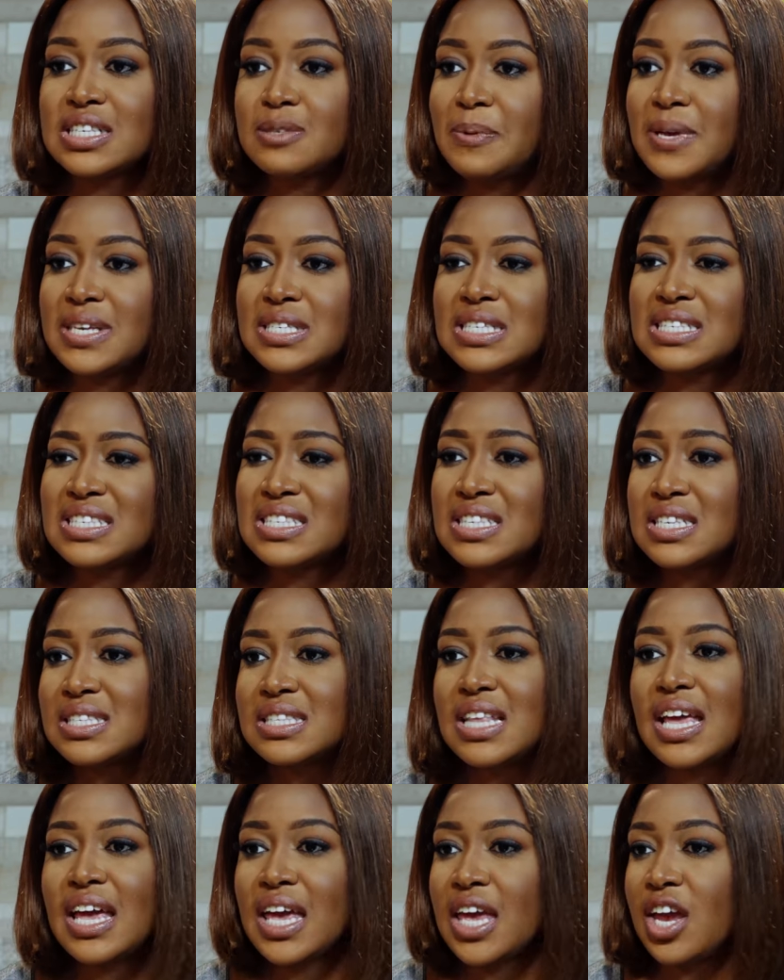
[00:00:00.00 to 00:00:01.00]
space? Is this
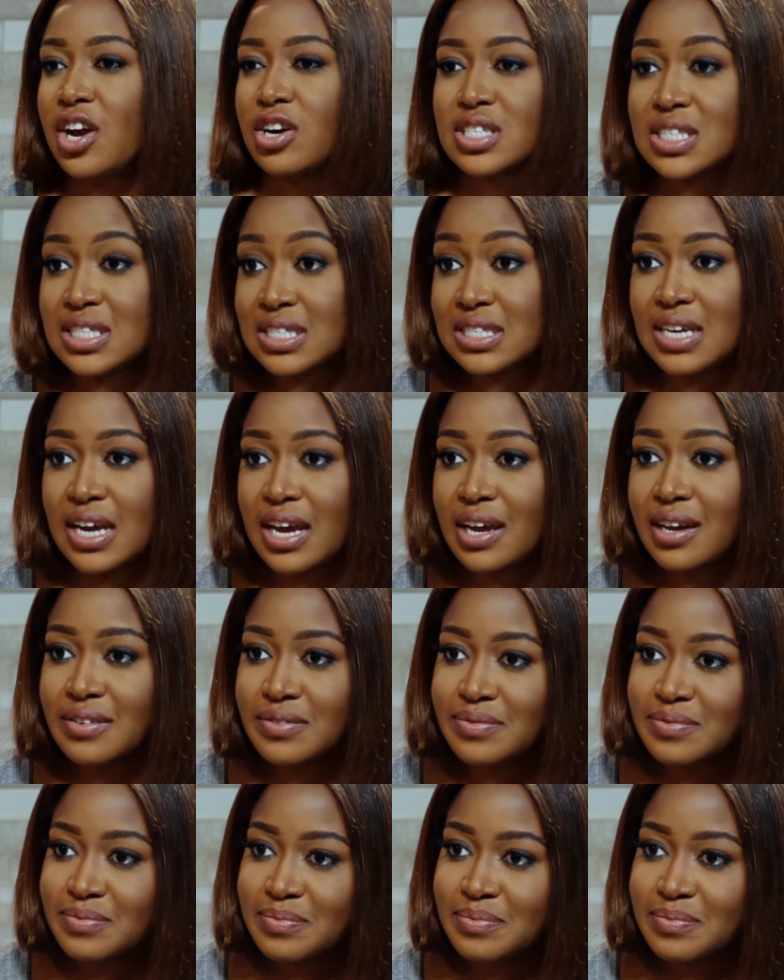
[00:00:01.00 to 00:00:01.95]
thing here to stay?